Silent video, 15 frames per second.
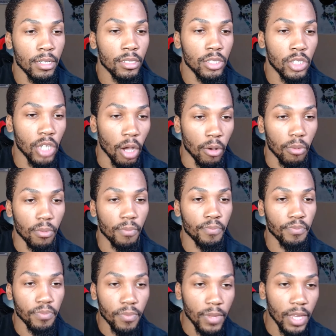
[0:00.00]
So,
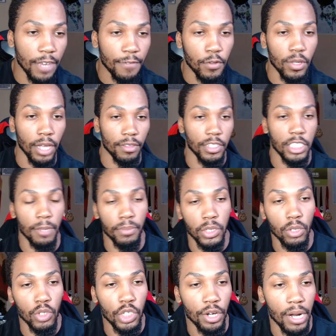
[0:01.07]
if you like this
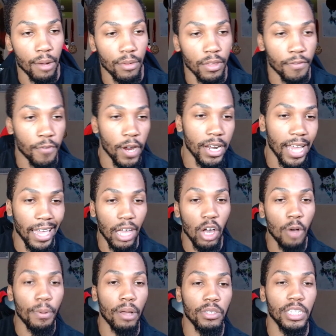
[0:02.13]
episode, share it out with a friend. I
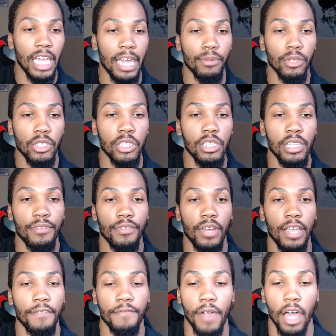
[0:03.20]
hope I was able to deliver
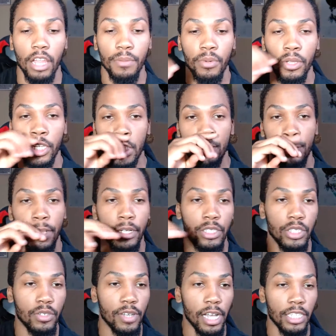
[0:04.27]
a valuable
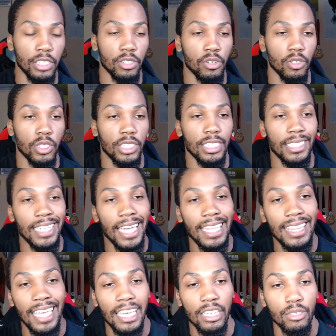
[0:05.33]
experience to you guys and girls today.
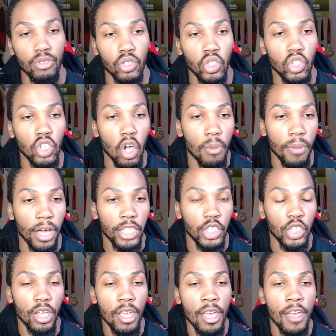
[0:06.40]
Thank you so
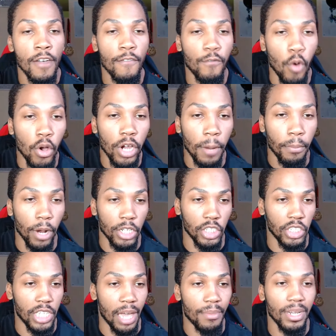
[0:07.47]
much for your
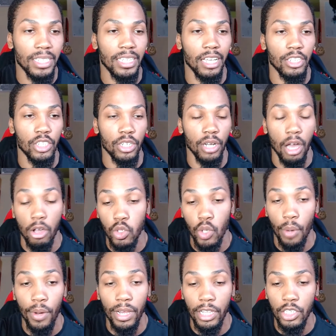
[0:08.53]
precious time and attention. Also,
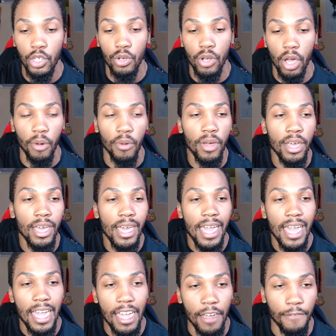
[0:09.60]
I want to let you know
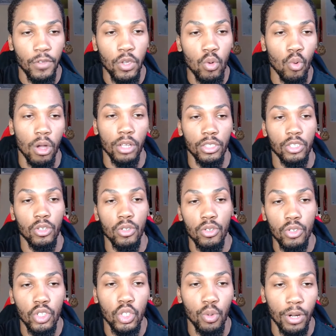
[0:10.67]
if you want to
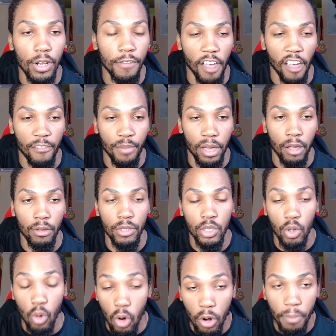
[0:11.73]
lose 25 pounds
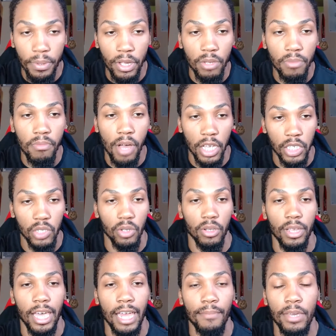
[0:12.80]
or build
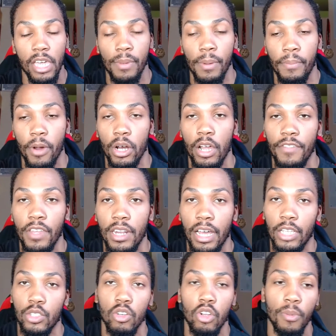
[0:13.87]
muscle and become a part of the
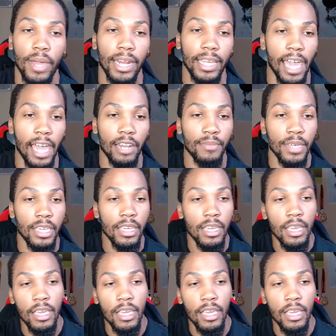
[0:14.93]
Natural Nomad Academy,